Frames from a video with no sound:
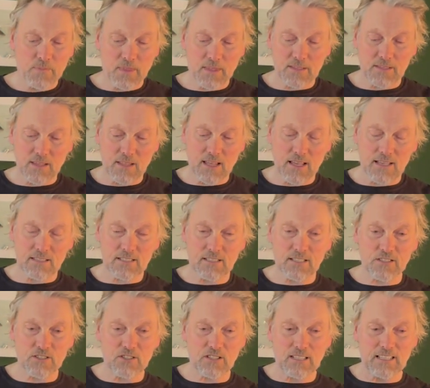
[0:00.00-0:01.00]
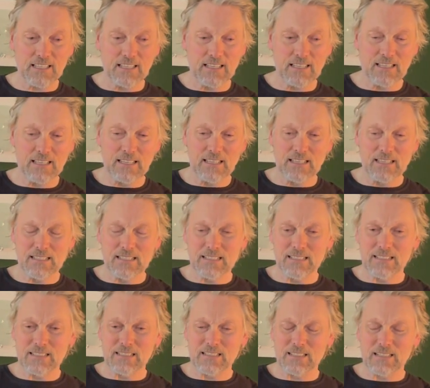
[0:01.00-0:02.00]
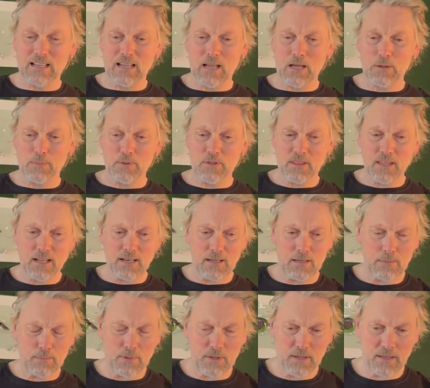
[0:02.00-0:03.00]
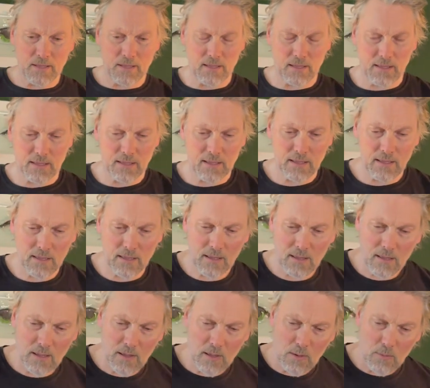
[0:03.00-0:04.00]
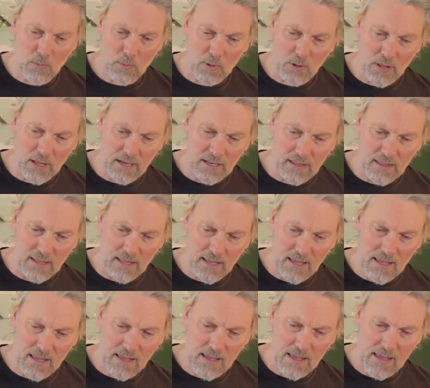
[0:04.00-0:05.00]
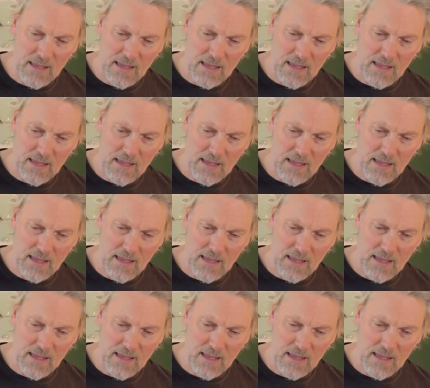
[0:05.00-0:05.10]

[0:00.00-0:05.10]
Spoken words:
So that's literally, open that up, put that in there.